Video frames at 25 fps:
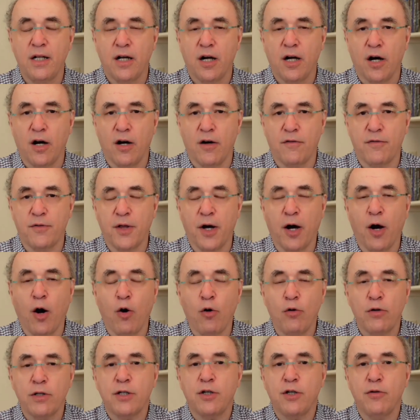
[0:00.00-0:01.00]
of the
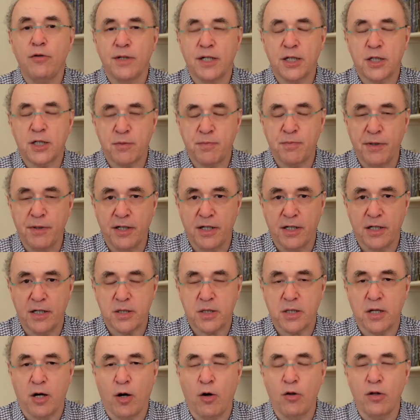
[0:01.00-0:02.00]
whole human
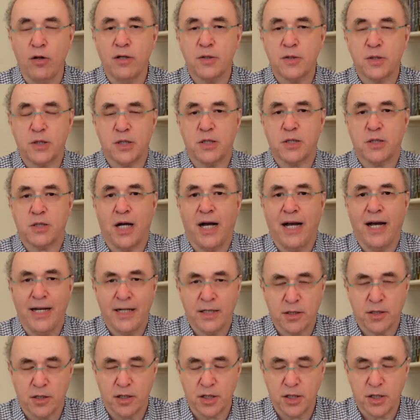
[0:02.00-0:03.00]
experience, the whole
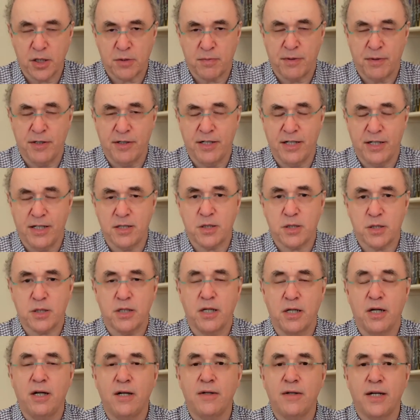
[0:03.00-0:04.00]
societal experience.